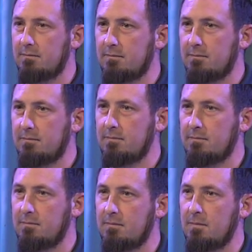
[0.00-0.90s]

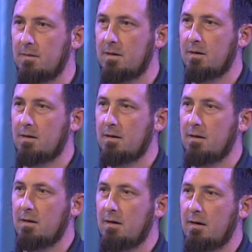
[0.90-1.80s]

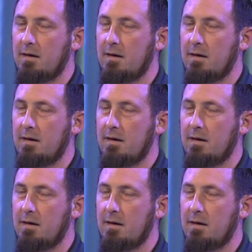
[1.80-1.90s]
[no speech]